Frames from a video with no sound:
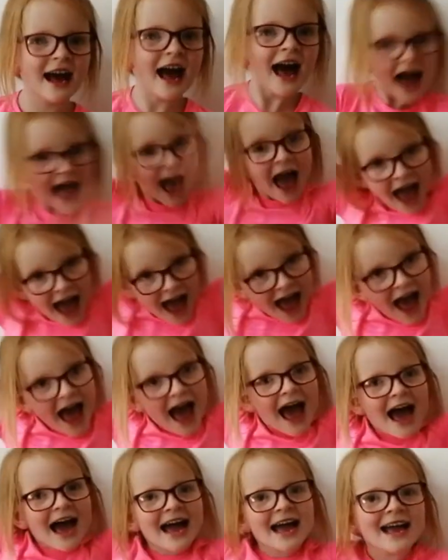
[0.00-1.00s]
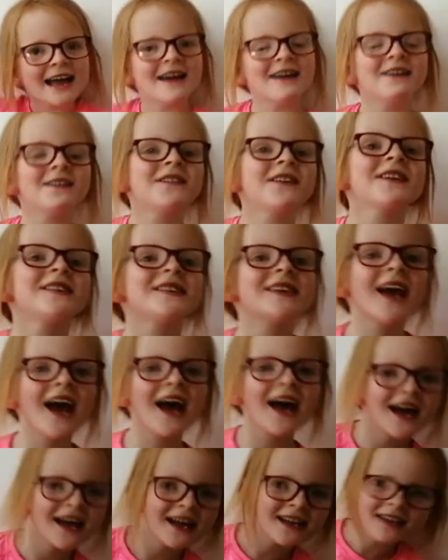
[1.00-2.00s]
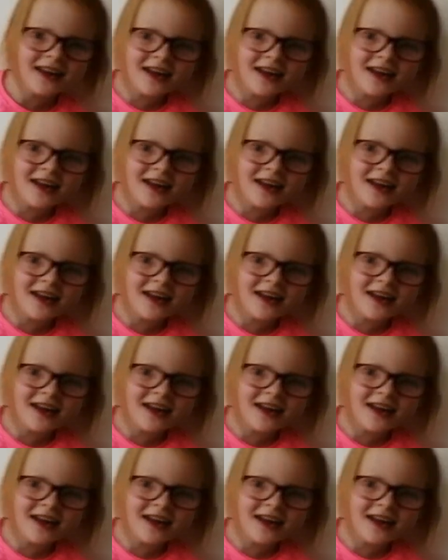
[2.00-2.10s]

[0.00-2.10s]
Ah! If you're scared